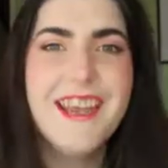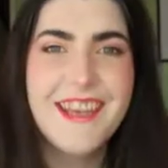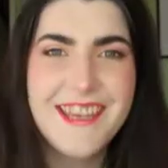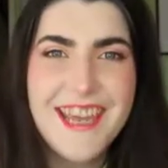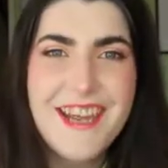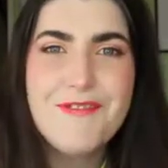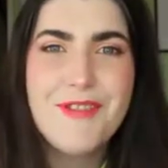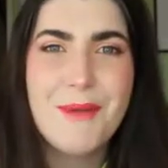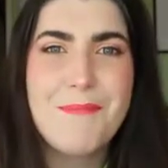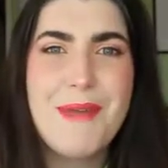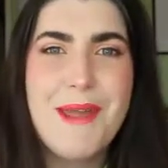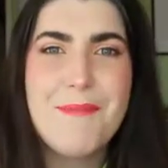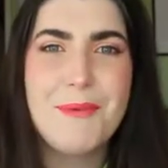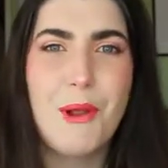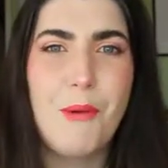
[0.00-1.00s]
Give the
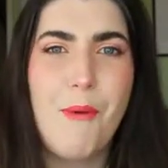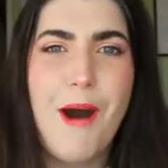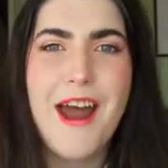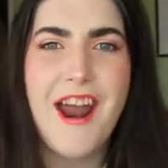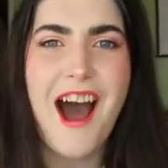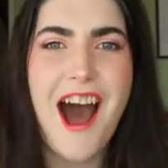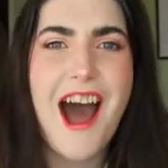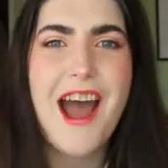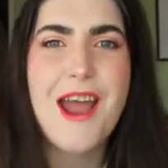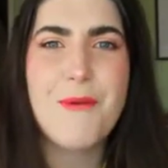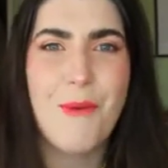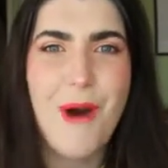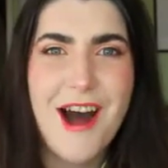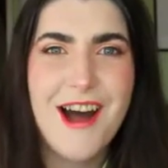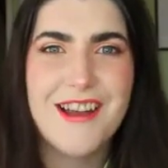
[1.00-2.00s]
people what I
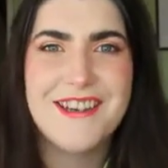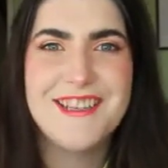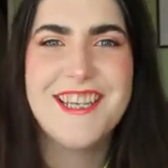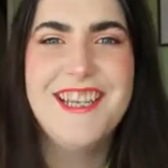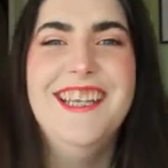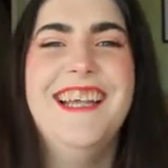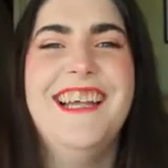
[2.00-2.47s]
want.